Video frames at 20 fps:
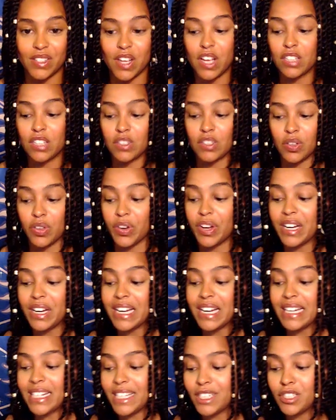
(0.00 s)
So they're going to
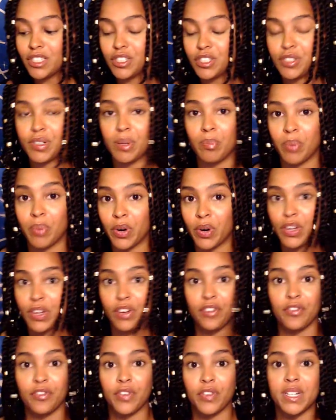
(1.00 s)
need you to put your
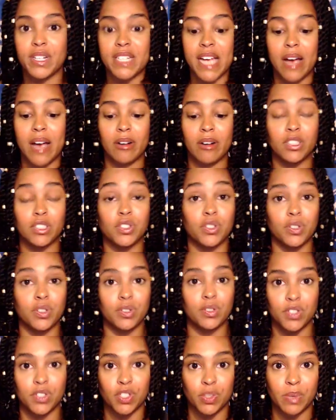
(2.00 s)
foot down in
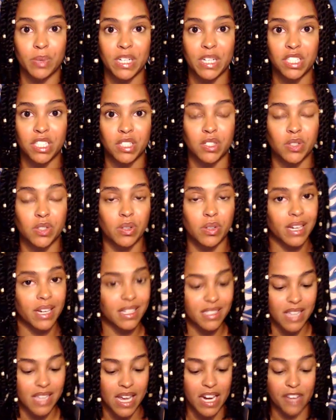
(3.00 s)
certain situations. So like I
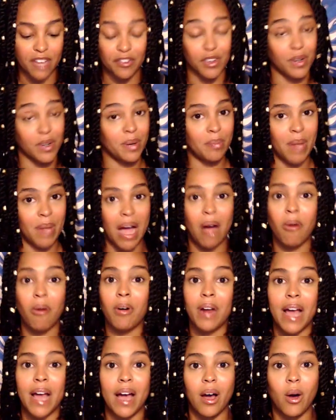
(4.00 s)
said, if you're empowered
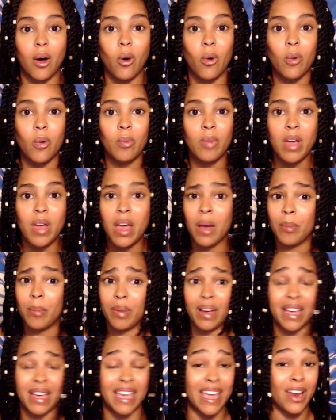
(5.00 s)
at home
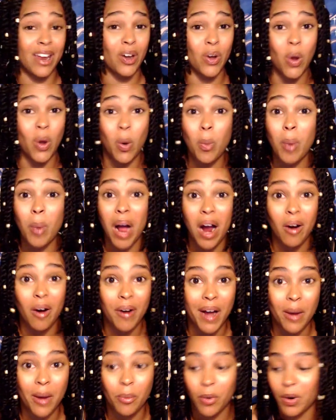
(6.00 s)
but get no power
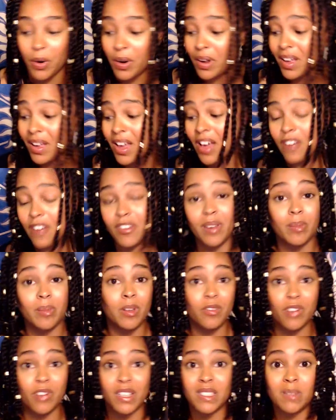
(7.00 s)
at work, family
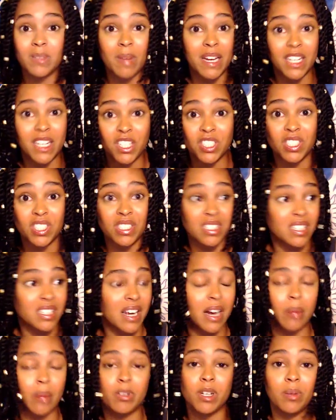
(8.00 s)
and friends might need you to
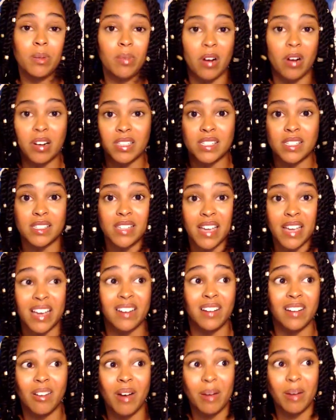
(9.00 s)
stand up to your boss and say,
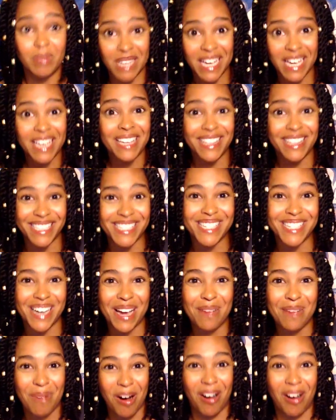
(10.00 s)
no, I'm taking this
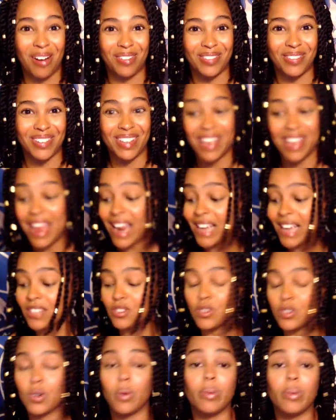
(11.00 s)
time off, because
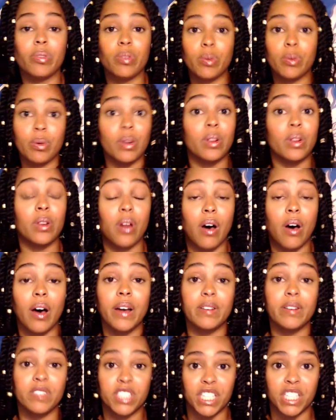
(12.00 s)
they're going through a lot
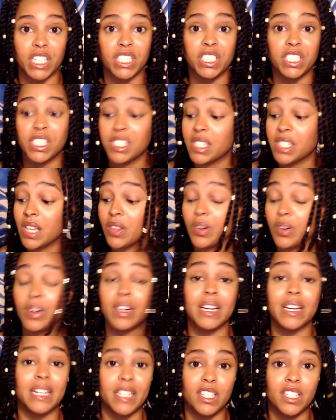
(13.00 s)
of changes and they're going to
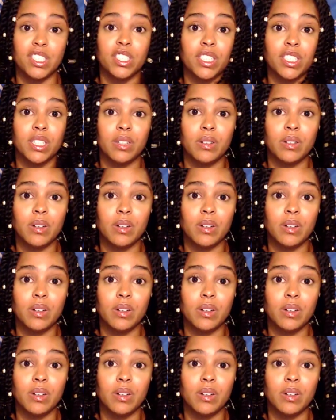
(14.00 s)
need you.